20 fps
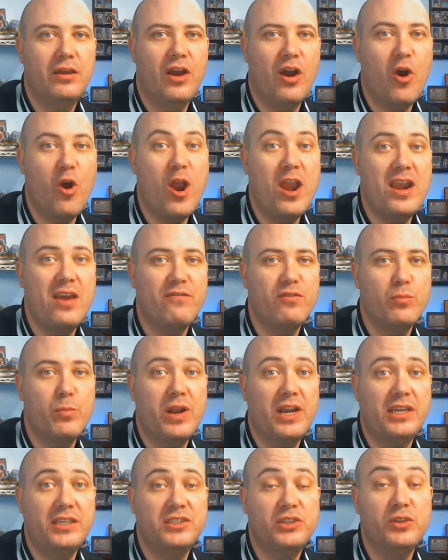Alright
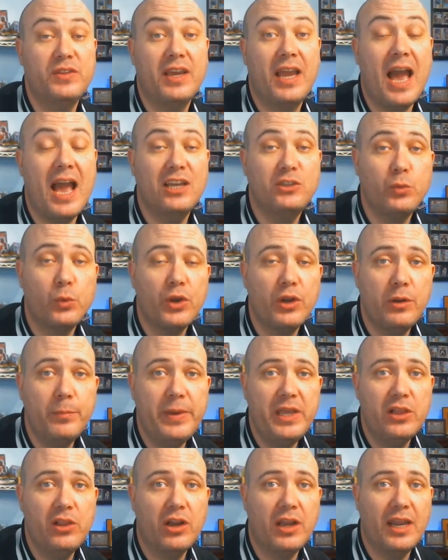everybody, so the guys we're going to
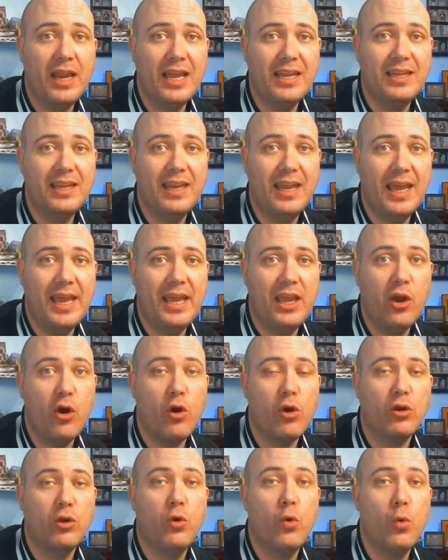be looking at today
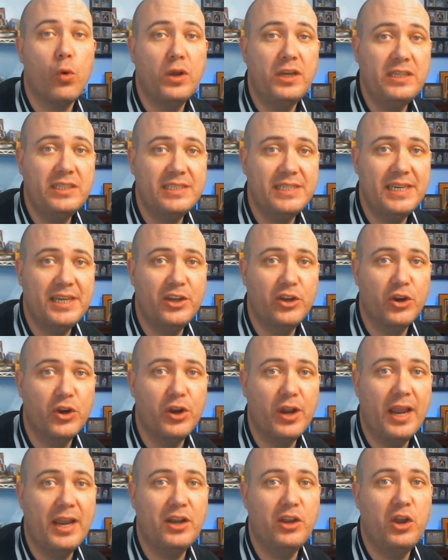are Corey
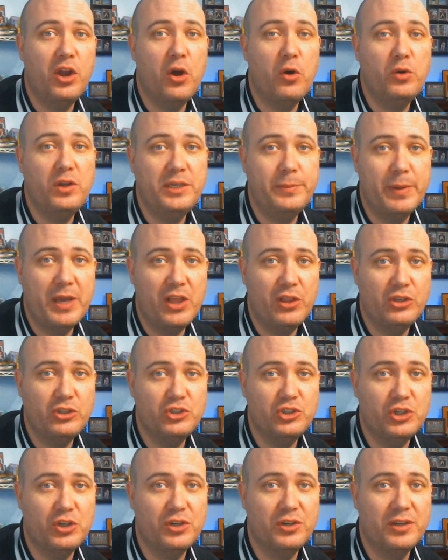Seager and Cody
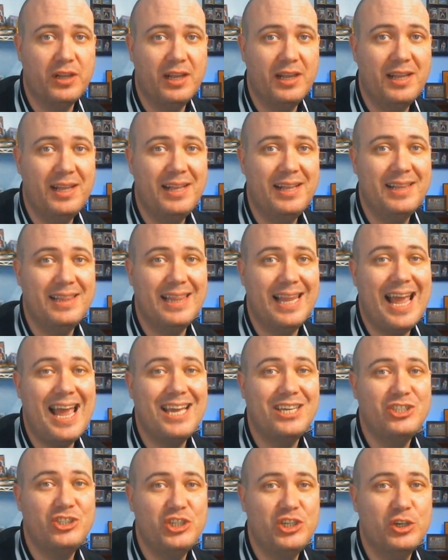Bellinger,
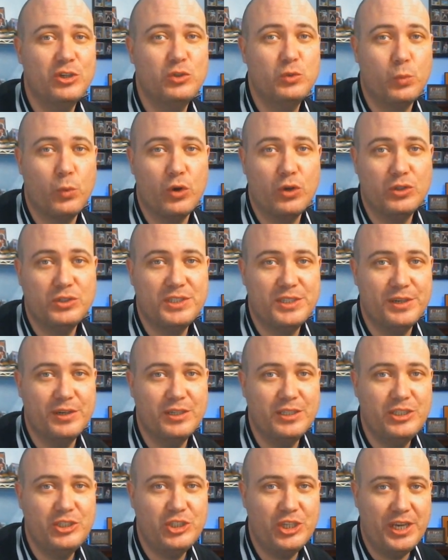last year's World
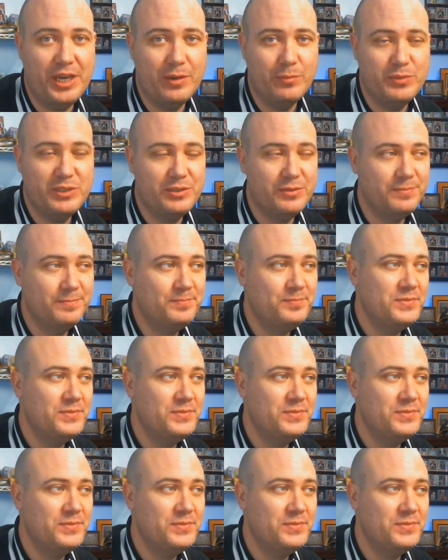Series champs.